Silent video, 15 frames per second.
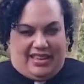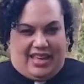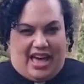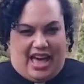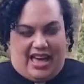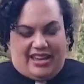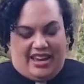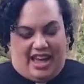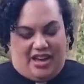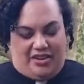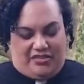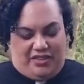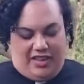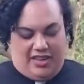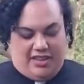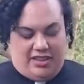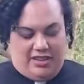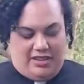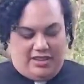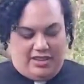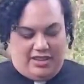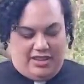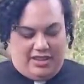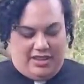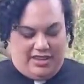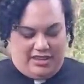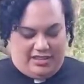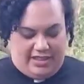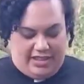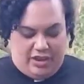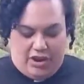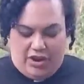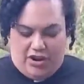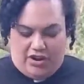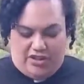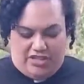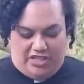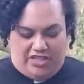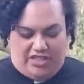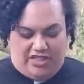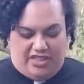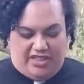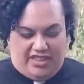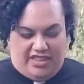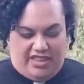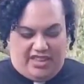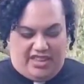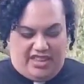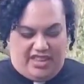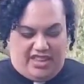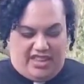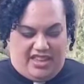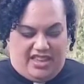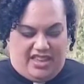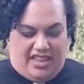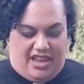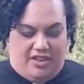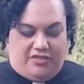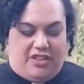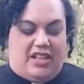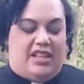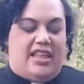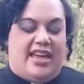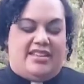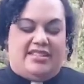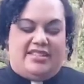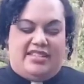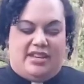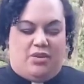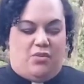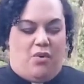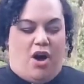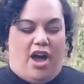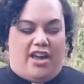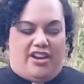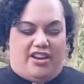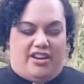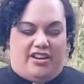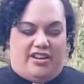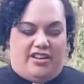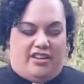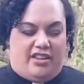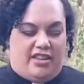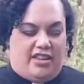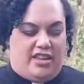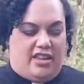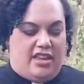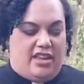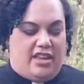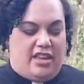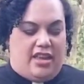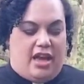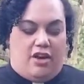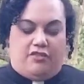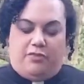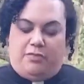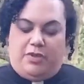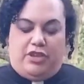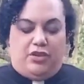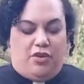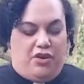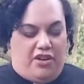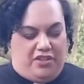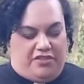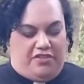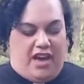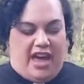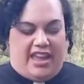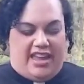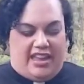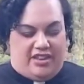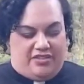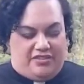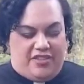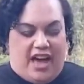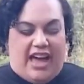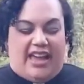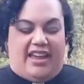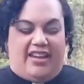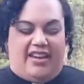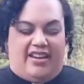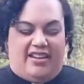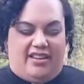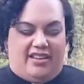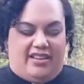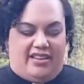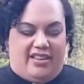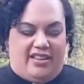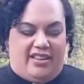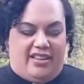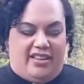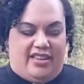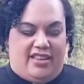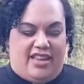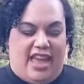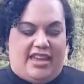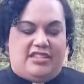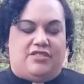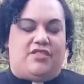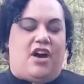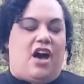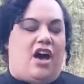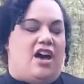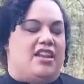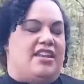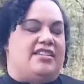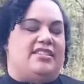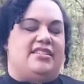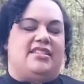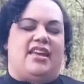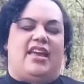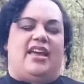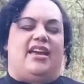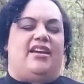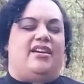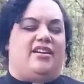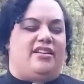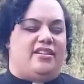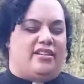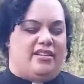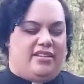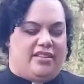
God of healing earth, of cleansing water, of purifying fire, and of honest air,